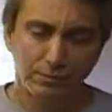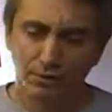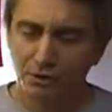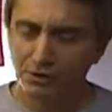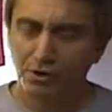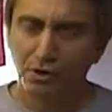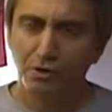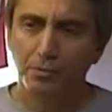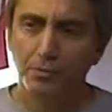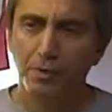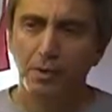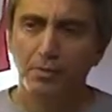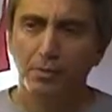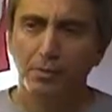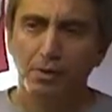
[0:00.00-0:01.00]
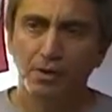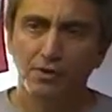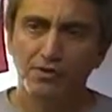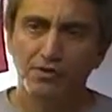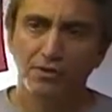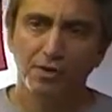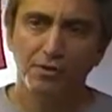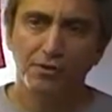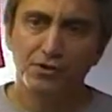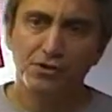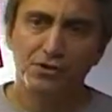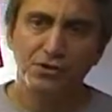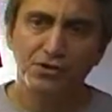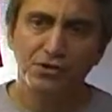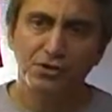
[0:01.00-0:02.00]
Because other people are
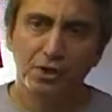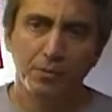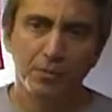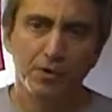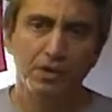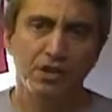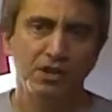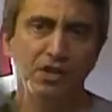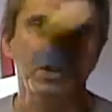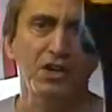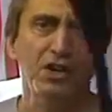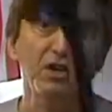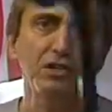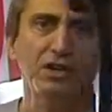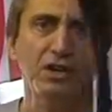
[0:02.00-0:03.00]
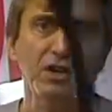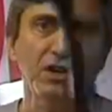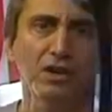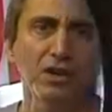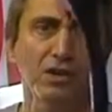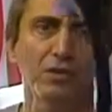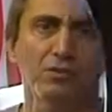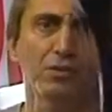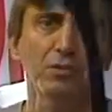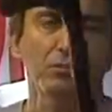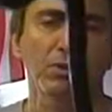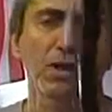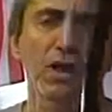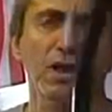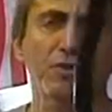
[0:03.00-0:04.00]
selfish and stubborn, and they need the the
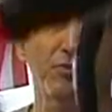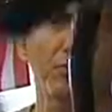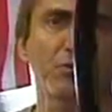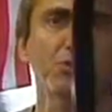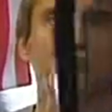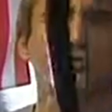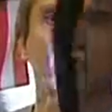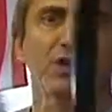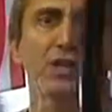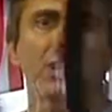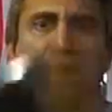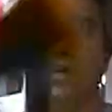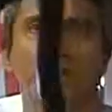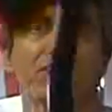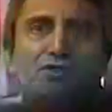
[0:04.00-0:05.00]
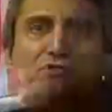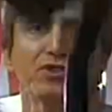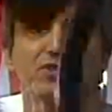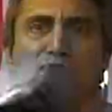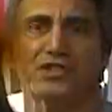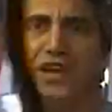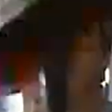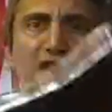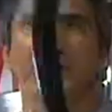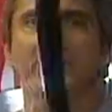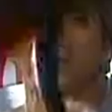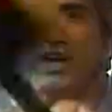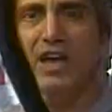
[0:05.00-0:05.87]
blackthorn shillelagh to the side of